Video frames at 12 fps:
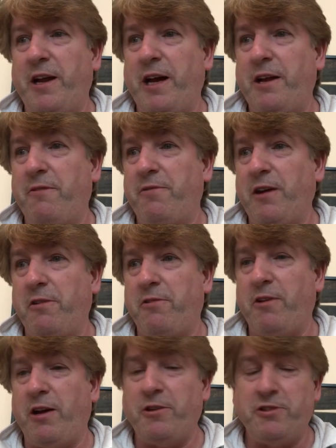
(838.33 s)
And I had a flick
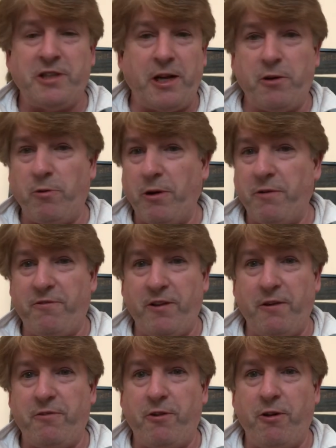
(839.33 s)
through, I just had a quick
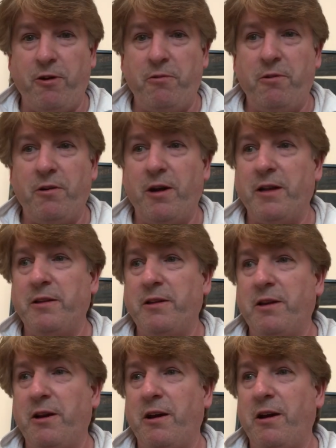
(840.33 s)
flick through,
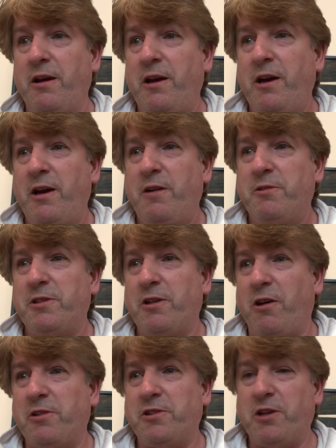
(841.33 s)
and there's a
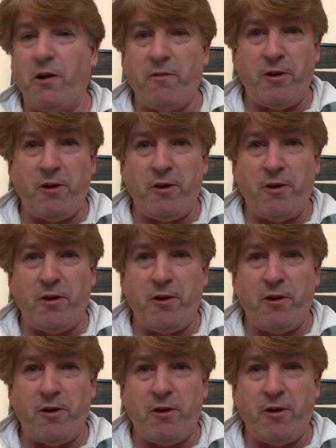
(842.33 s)
lot of sort of